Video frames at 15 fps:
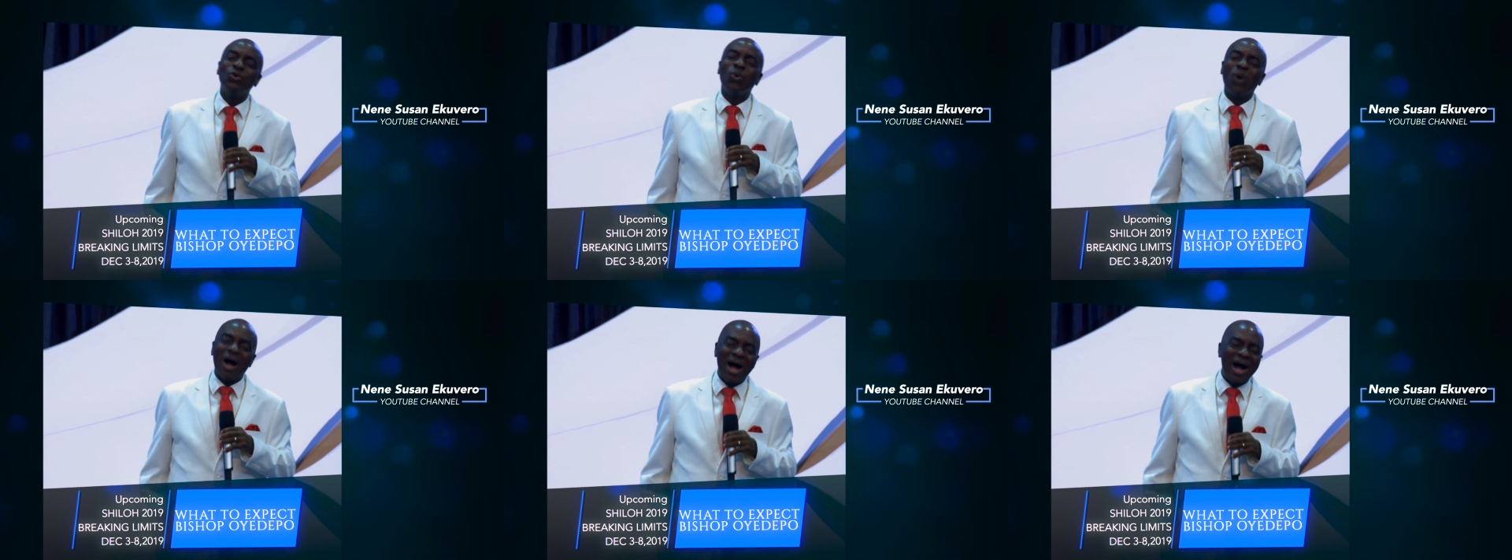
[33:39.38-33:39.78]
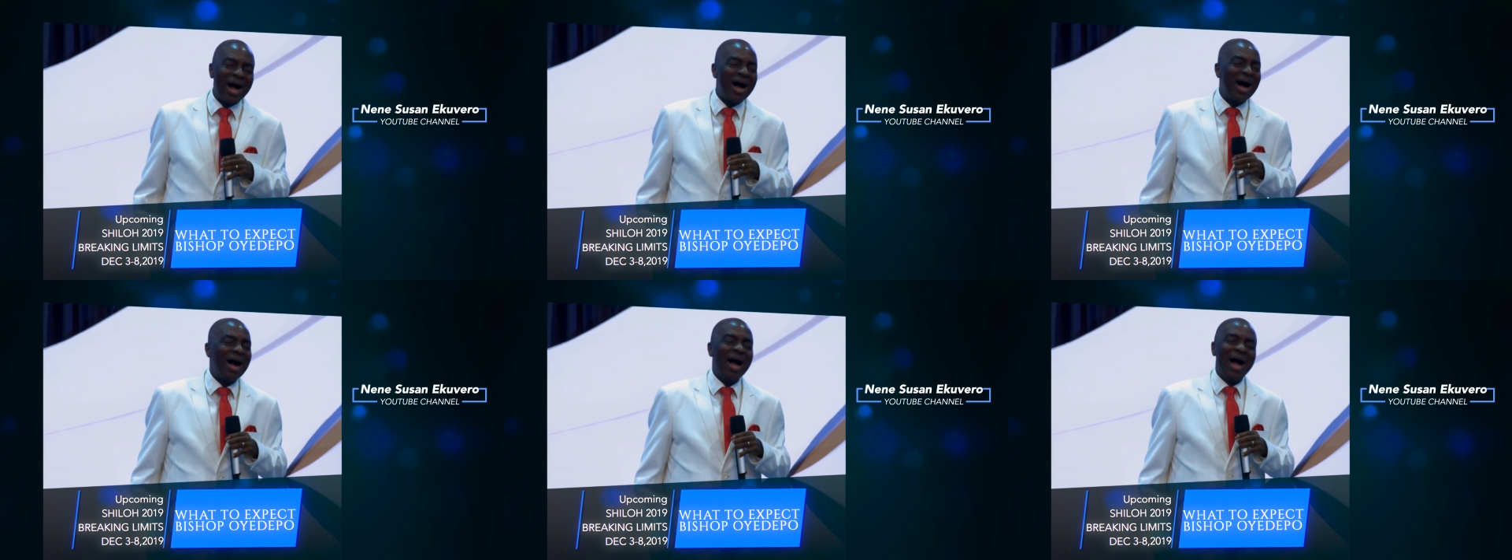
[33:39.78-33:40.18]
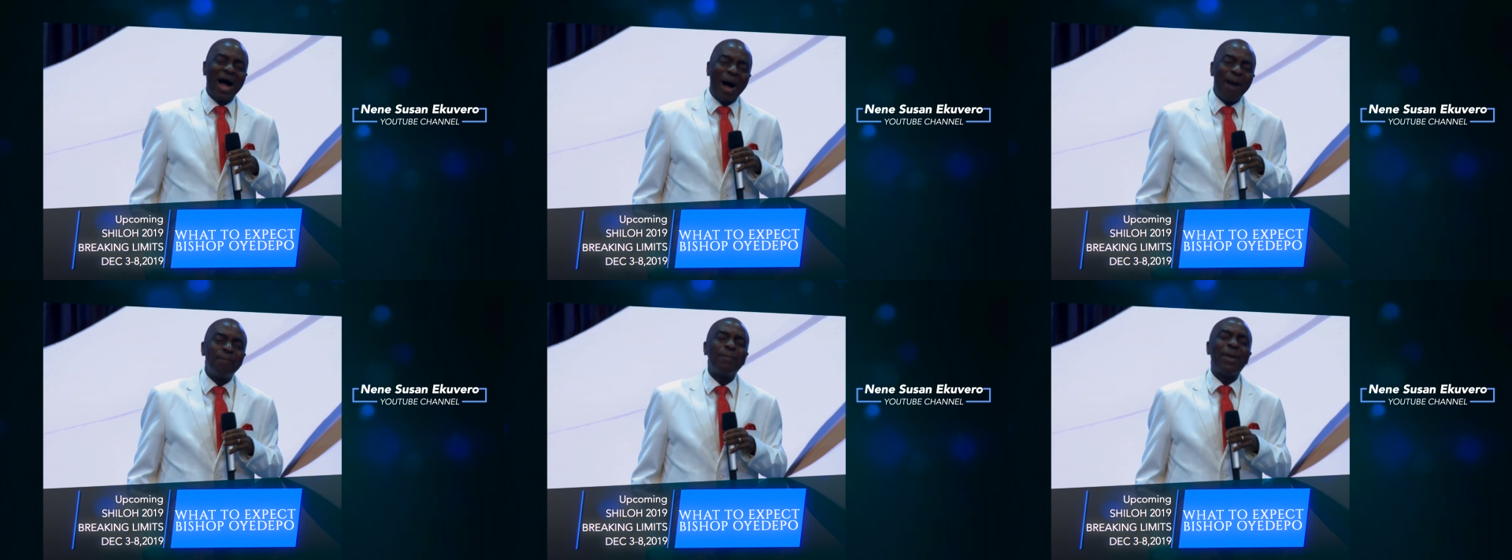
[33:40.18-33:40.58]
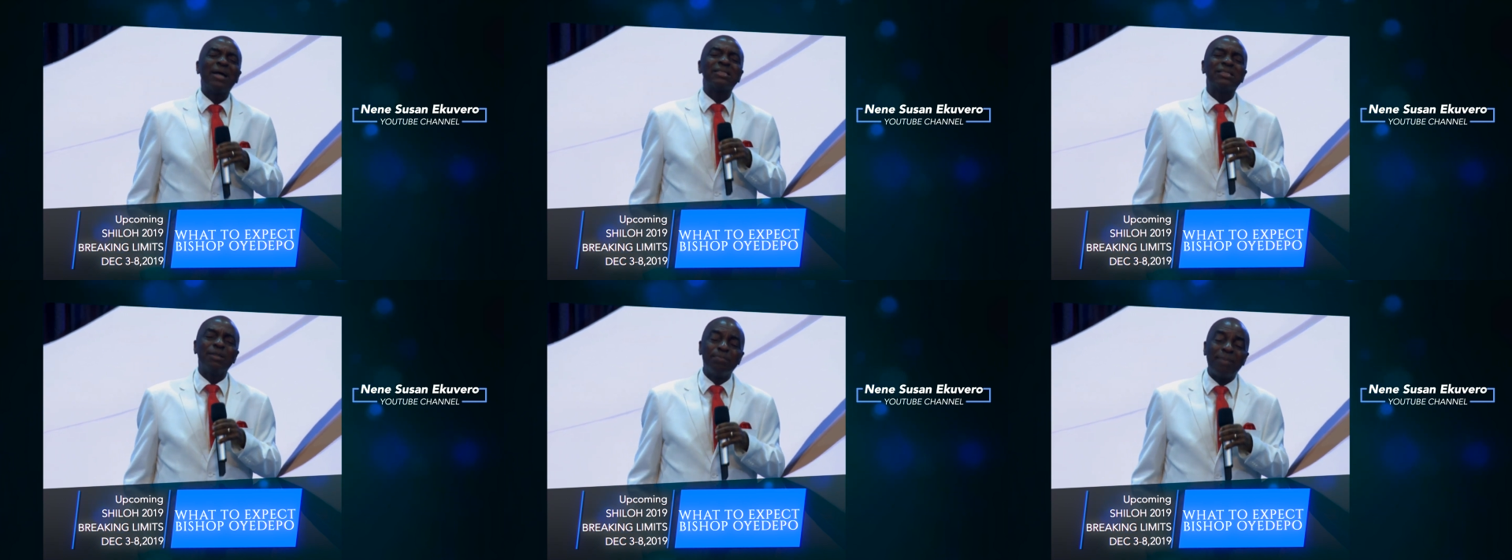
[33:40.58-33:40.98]
are and
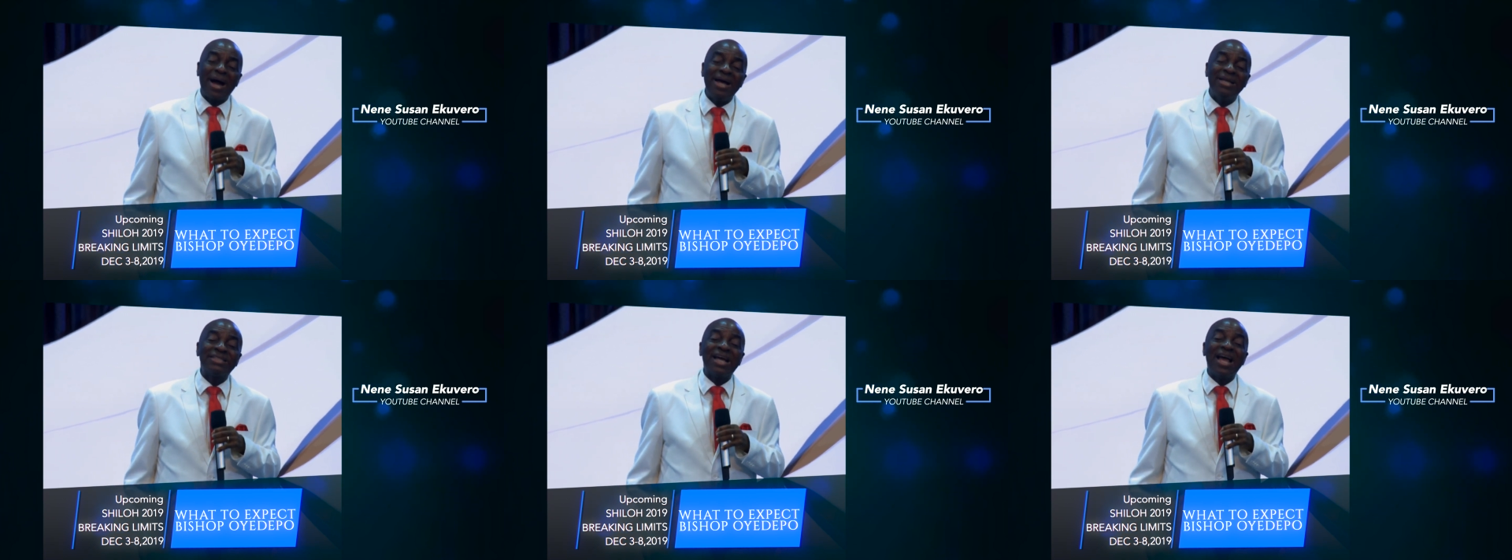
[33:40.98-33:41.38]
maximize